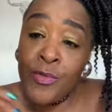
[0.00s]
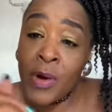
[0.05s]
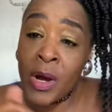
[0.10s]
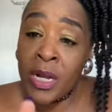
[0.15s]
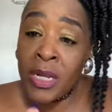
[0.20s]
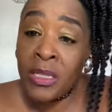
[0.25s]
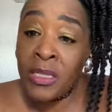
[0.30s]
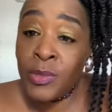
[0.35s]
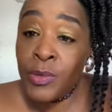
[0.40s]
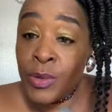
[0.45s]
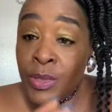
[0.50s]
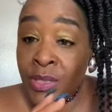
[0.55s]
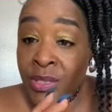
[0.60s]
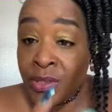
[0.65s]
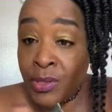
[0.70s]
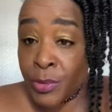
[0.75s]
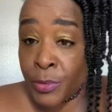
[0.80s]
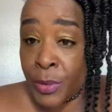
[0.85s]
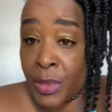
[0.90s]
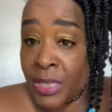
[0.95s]
run into a
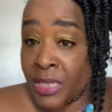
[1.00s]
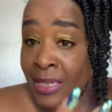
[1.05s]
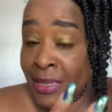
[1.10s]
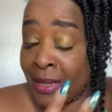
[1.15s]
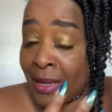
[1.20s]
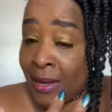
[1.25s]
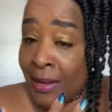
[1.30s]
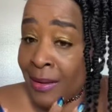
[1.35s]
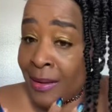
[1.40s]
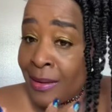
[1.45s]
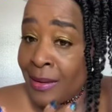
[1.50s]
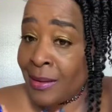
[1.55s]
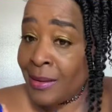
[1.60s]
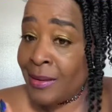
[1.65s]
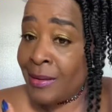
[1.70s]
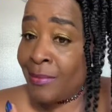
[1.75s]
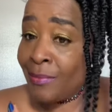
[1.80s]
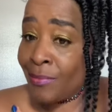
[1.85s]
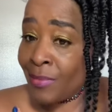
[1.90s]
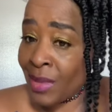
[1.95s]
situation like
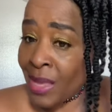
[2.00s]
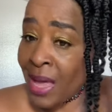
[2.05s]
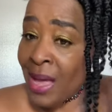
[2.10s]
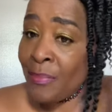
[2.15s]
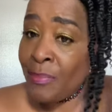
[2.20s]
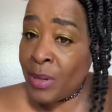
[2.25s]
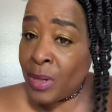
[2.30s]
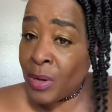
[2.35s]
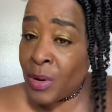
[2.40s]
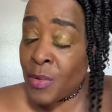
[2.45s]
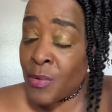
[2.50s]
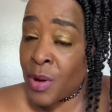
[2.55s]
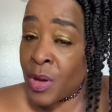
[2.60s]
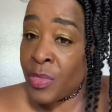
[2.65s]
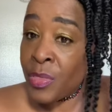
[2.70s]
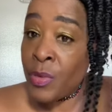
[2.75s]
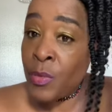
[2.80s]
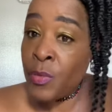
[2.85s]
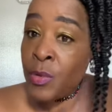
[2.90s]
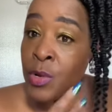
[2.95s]
I've been
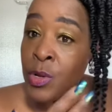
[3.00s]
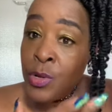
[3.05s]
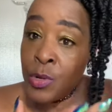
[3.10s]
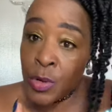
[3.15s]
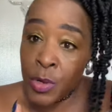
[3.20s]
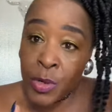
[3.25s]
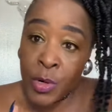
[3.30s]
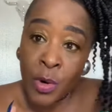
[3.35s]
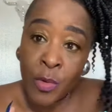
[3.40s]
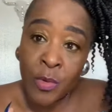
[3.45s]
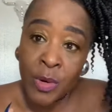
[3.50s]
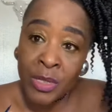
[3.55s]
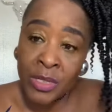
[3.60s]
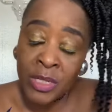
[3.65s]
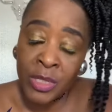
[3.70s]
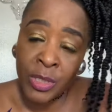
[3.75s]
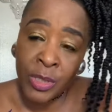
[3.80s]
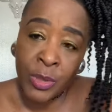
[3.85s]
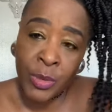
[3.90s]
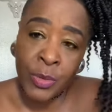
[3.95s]
going through. You'll know what
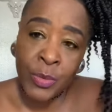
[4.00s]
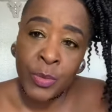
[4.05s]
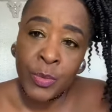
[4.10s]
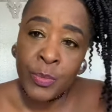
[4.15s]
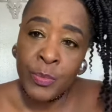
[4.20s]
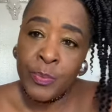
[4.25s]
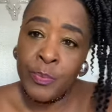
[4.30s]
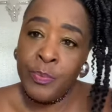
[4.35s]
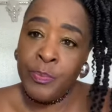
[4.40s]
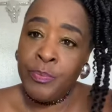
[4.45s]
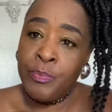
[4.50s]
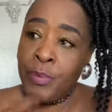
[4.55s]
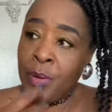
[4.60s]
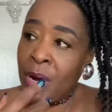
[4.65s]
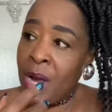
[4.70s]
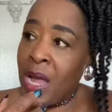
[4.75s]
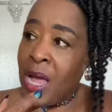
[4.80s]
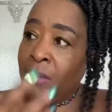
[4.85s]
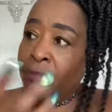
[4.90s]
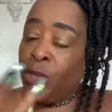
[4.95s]
to do.
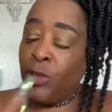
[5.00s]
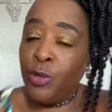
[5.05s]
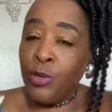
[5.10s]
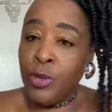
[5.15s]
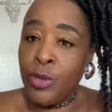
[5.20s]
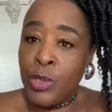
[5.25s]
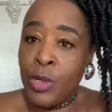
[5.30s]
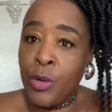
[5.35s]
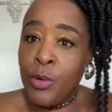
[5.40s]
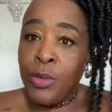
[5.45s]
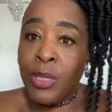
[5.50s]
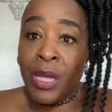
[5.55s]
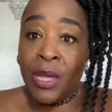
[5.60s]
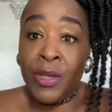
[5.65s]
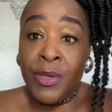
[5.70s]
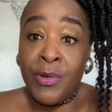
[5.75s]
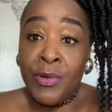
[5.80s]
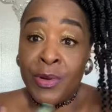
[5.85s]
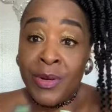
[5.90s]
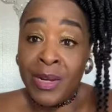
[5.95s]
Perhaps you'll know
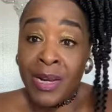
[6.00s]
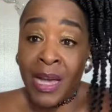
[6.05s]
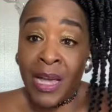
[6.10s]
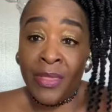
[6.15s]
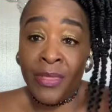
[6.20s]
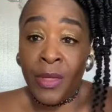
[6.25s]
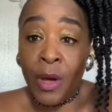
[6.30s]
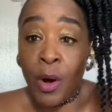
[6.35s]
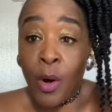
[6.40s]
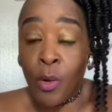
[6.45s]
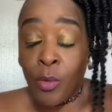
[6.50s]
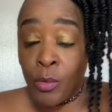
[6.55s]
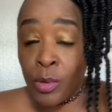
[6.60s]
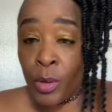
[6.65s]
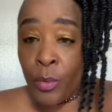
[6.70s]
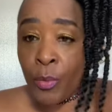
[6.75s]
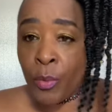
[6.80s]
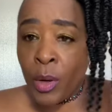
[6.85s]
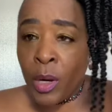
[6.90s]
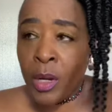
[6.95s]
that you're not the
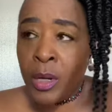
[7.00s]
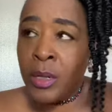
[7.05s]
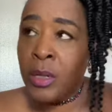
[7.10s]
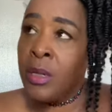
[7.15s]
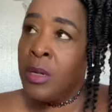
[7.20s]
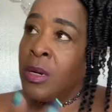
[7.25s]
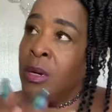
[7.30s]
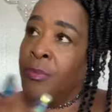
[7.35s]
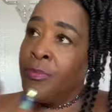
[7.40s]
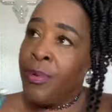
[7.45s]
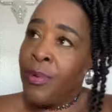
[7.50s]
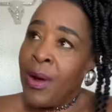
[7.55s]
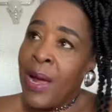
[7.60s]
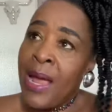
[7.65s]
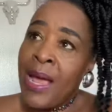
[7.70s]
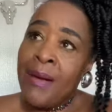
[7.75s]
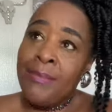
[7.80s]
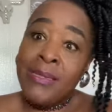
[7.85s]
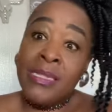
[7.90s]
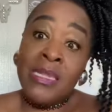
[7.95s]
only one.
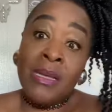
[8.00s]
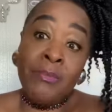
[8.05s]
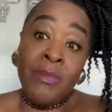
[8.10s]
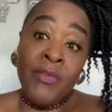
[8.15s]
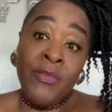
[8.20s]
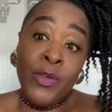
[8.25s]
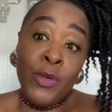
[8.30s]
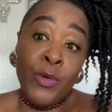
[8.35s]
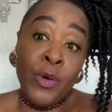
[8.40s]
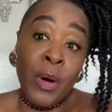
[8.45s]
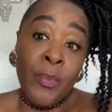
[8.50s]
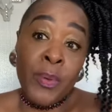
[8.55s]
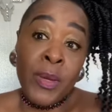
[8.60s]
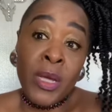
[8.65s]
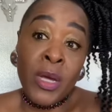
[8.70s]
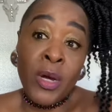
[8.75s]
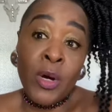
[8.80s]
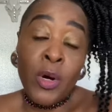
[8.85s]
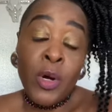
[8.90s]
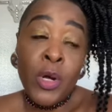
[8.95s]
Perhaps some of you up
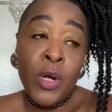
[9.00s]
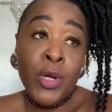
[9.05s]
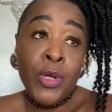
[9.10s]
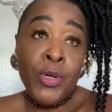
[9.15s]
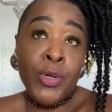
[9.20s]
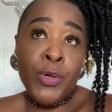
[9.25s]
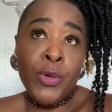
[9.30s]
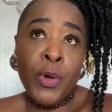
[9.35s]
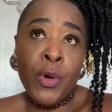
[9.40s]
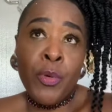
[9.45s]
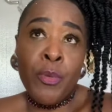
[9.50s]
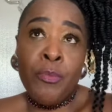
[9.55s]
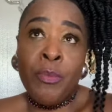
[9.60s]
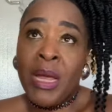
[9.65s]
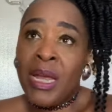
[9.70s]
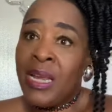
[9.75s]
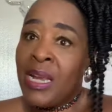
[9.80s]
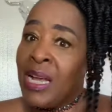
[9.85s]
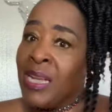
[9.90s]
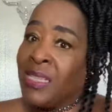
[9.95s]
here, you know,
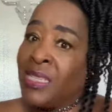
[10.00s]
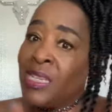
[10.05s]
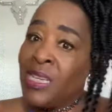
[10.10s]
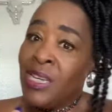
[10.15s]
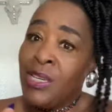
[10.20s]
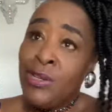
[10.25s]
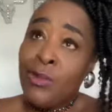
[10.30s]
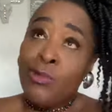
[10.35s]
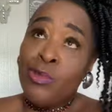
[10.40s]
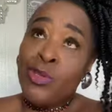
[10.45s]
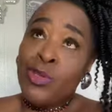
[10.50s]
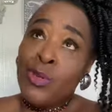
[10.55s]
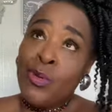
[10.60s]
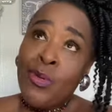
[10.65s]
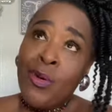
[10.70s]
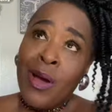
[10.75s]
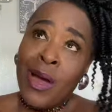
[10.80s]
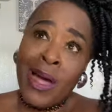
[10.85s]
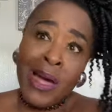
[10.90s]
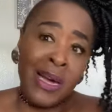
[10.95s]
may not tell your
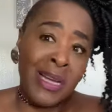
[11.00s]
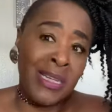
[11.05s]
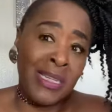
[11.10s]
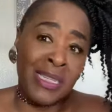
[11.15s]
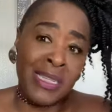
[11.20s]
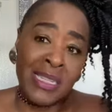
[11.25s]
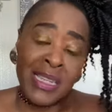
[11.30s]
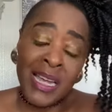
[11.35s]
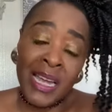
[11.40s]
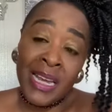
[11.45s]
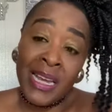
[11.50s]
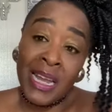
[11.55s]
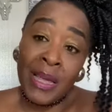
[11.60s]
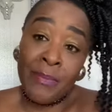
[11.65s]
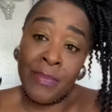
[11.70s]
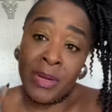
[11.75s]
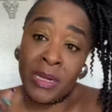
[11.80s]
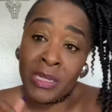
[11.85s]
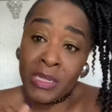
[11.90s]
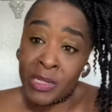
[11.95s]
story. I understand
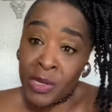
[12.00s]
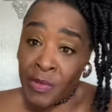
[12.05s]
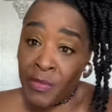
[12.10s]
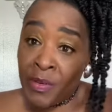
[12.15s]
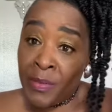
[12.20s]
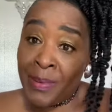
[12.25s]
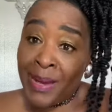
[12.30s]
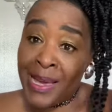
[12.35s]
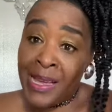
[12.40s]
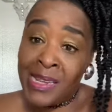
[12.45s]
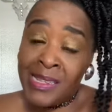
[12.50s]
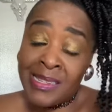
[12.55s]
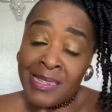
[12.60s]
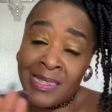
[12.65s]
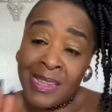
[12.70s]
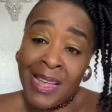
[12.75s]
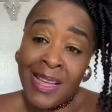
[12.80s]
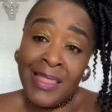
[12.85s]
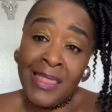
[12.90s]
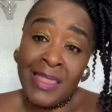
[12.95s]
that because
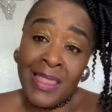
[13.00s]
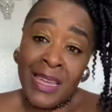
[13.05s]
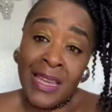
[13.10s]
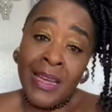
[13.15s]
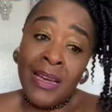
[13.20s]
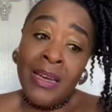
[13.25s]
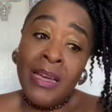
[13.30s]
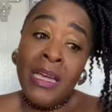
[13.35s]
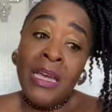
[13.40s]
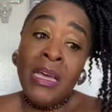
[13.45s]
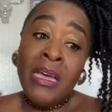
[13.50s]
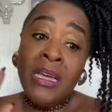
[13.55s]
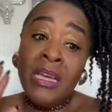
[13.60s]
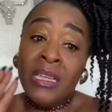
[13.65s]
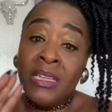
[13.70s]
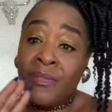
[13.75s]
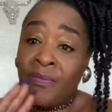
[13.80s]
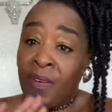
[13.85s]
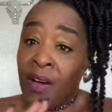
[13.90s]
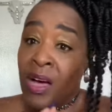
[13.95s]
everybody's not there
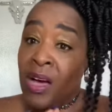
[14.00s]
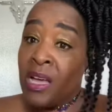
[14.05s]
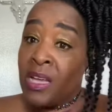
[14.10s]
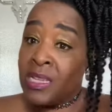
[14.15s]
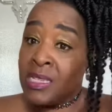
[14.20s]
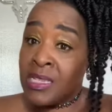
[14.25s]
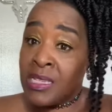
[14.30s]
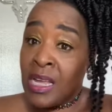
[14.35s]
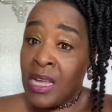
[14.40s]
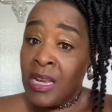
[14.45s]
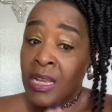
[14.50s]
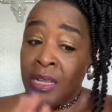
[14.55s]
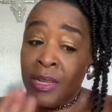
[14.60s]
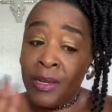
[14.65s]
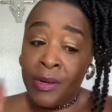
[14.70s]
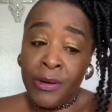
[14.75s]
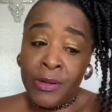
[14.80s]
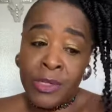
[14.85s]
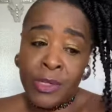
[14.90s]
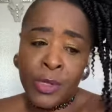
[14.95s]
as far as telling
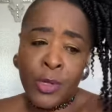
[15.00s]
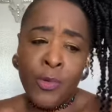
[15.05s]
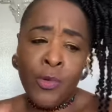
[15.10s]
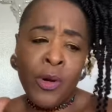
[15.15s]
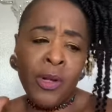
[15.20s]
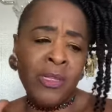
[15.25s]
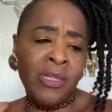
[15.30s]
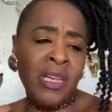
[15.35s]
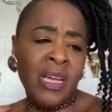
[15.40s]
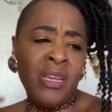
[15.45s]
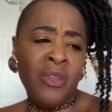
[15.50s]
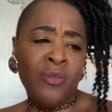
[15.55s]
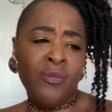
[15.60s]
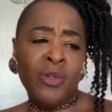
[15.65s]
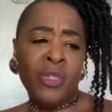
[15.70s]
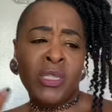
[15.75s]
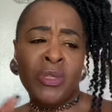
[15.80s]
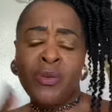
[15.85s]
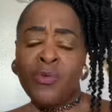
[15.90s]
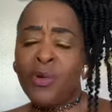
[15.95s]
their story, telling
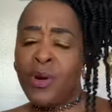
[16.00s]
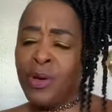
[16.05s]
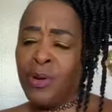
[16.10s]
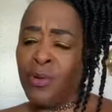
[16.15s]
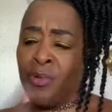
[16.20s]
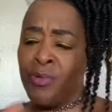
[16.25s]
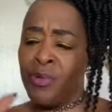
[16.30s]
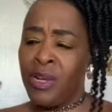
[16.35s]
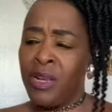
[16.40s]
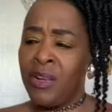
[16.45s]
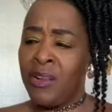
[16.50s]
what's going on